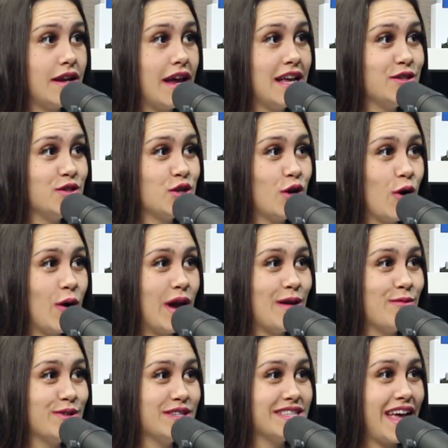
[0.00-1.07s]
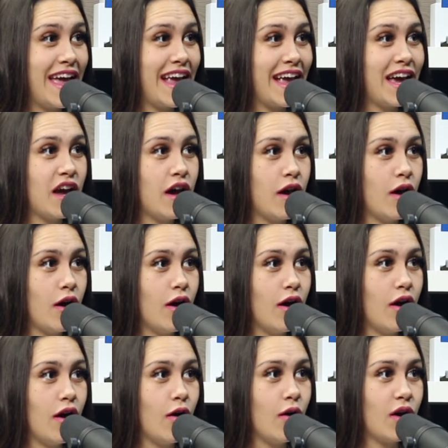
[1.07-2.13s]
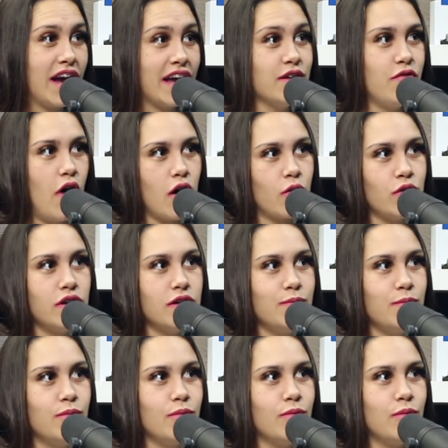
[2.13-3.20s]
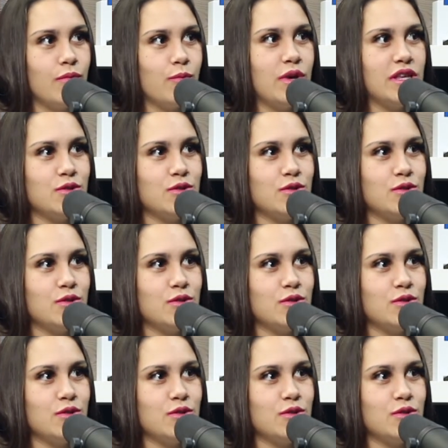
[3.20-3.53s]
And so it was like, wow, kind of awkward I